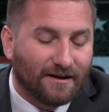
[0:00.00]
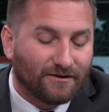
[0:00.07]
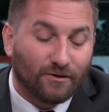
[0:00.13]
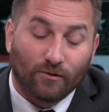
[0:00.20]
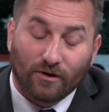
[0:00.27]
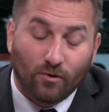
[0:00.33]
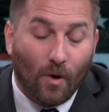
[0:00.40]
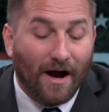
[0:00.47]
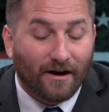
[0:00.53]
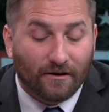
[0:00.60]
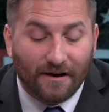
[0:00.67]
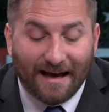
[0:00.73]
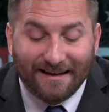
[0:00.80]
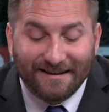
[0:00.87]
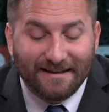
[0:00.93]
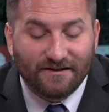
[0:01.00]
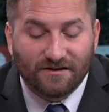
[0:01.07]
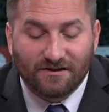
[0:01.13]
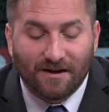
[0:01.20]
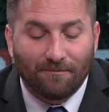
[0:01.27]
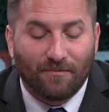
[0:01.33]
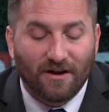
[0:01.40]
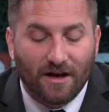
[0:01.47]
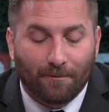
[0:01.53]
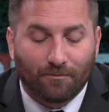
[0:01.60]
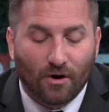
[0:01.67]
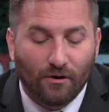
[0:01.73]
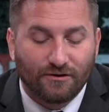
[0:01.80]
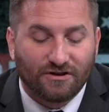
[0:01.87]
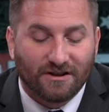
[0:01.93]
to require at least something
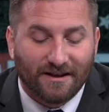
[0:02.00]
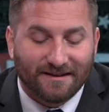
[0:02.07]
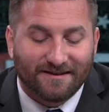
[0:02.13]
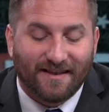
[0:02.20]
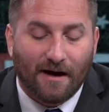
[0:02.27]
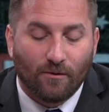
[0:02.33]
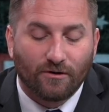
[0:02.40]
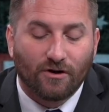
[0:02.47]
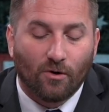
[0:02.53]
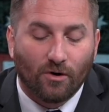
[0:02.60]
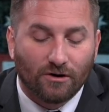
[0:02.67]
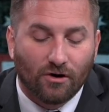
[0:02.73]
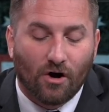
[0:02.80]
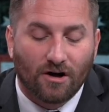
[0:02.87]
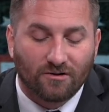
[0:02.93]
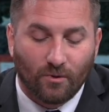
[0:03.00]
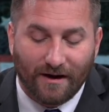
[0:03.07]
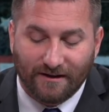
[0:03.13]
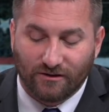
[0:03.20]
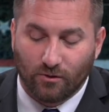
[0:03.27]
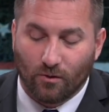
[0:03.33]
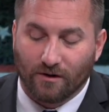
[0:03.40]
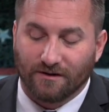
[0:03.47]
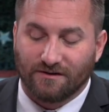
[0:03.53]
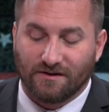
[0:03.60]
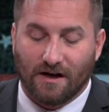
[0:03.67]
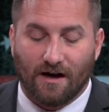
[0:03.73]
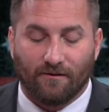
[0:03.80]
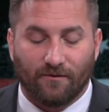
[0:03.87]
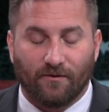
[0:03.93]
approaching this, that would go a long way towards
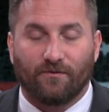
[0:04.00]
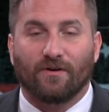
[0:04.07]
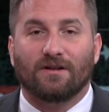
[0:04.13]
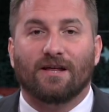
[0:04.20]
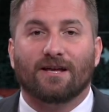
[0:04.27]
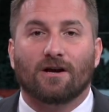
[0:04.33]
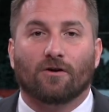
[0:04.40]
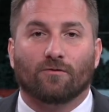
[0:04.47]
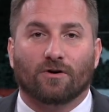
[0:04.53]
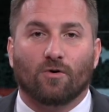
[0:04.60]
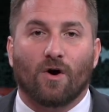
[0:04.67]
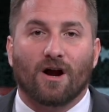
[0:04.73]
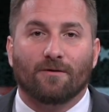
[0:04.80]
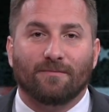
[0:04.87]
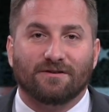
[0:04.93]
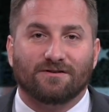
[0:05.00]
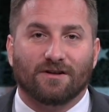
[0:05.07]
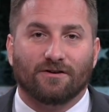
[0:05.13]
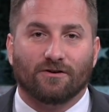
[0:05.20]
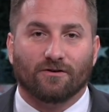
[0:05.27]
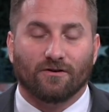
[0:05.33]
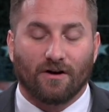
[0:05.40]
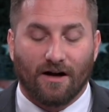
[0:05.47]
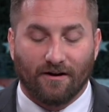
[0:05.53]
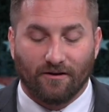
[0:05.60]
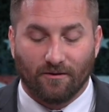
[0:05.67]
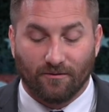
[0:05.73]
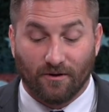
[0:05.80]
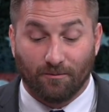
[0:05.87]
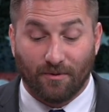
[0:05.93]
fulfilling our requirements under
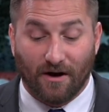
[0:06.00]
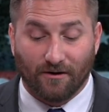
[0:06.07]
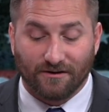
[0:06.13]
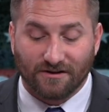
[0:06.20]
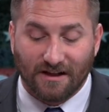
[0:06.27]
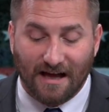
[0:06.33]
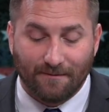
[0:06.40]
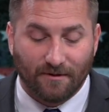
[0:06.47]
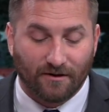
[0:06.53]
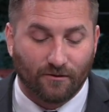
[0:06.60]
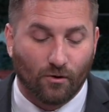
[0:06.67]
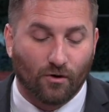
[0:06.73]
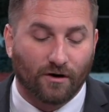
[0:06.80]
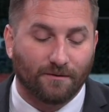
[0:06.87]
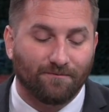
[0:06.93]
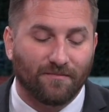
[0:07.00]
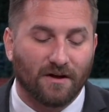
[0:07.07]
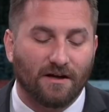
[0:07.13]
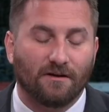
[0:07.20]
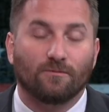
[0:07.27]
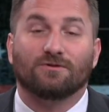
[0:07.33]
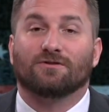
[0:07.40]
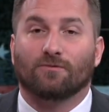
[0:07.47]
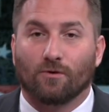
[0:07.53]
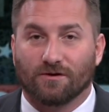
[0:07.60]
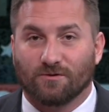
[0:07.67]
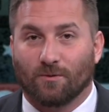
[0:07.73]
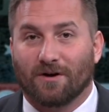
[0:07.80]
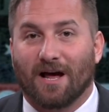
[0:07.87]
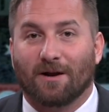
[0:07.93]
the, the Paris Climate Accord, which of
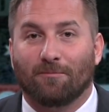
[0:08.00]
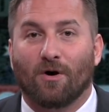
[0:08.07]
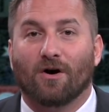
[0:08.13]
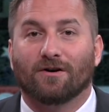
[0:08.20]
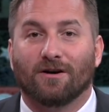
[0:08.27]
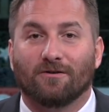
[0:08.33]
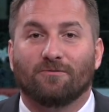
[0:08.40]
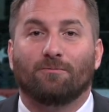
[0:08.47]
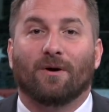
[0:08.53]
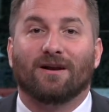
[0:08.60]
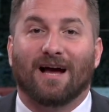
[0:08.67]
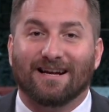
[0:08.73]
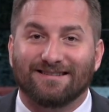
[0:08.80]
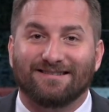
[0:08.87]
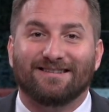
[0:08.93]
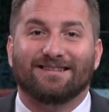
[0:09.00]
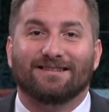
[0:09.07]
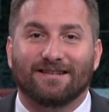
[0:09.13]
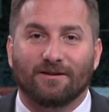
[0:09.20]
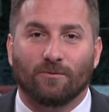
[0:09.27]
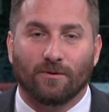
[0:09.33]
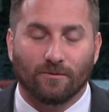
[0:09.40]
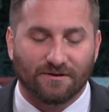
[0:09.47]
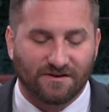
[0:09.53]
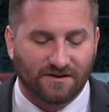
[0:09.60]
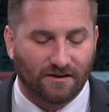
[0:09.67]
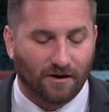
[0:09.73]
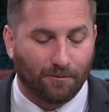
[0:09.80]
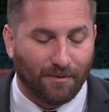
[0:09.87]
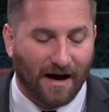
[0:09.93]
course we're not a part of, but ideally we would
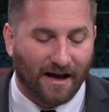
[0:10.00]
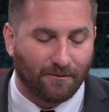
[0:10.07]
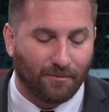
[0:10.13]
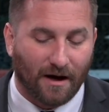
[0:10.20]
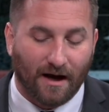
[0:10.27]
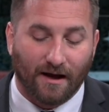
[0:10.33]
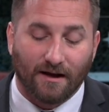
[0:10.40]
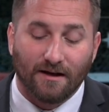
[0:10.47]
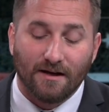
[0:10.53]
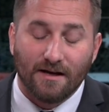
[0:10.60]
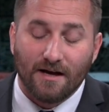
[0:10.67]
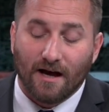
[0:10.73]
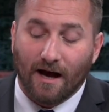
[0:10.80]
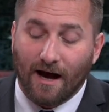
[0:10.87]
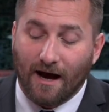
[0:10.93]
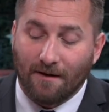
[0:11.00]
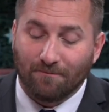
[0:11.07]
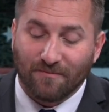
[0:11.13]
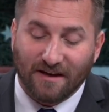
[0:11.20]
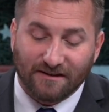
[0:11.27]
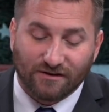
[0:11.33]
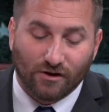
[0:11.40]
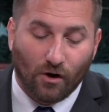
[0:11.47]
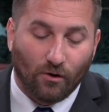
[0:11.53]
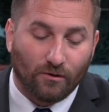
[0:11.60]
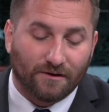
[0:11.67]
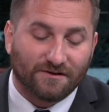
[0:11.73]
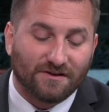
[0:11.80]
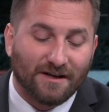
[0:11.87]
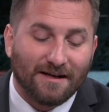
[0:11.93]
still abide by um, its
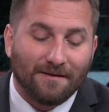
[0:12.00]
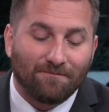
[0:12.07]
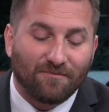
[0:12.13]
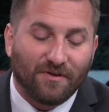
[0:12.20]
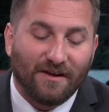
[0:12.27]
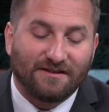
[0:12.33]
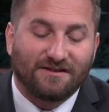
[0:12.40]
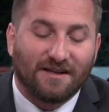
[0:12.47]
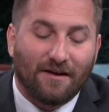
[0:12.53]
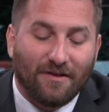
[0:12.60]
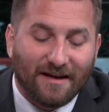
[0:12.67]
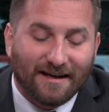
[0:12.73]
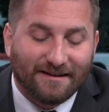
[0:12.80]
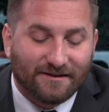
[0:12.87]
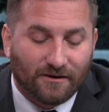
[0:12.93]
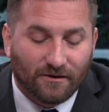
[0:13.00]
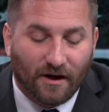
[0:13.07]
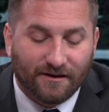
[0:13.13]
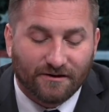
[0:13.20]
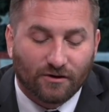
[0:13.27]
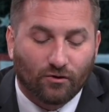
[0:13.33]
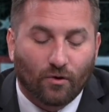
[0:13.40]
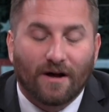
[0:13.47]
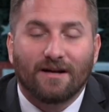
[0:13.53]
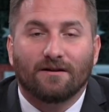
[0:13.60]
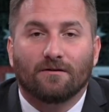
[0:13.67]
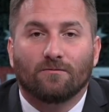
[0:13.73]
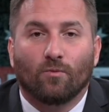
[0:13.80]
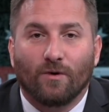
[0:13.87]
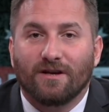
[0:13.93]
goals. This, I think, is a, is a
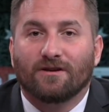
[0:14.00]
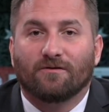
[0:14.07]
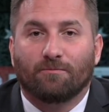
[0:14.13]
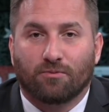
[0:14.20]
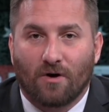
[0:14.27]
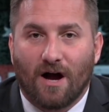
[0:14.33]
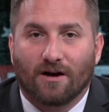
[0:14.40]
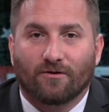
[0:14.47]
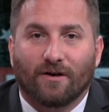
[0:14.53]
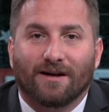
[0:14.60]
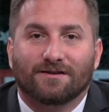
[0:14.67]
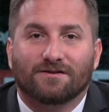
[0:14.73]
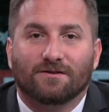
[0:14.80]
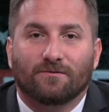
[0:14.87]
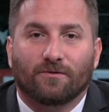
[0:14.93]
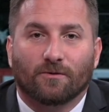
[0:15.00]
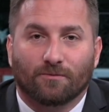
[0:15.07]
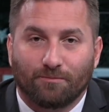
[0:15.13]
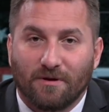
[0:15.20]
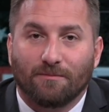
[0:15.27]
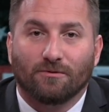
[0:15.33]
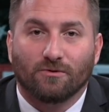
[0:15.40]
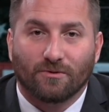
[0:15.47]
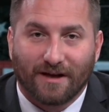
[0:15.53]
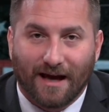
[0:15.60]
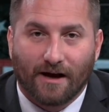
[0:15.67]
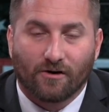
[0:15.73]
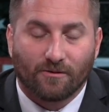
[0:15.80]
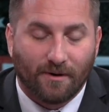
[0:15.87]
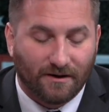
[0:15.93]
great week of progress for people who
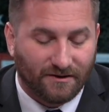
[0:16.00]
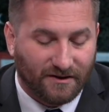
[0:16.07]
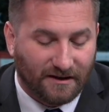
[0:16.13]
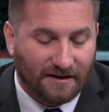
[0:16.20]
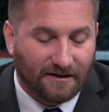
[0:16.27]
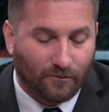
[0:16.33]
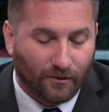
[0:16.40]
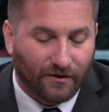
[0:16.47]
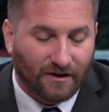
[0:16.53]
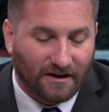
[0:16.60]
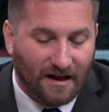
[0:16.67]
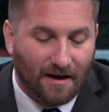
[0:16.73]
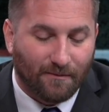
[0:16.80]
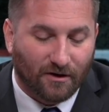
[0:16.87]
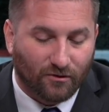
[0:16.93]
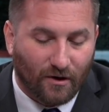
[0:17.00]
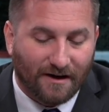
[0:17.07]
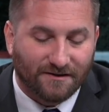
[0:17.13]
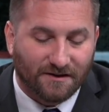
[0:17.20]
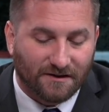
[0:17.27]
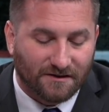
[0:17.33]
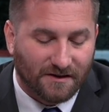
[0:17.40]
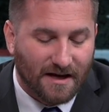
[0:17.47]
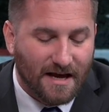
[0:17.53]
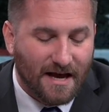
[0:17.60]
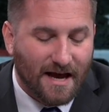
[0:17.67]
care about dealing with the climate crisis.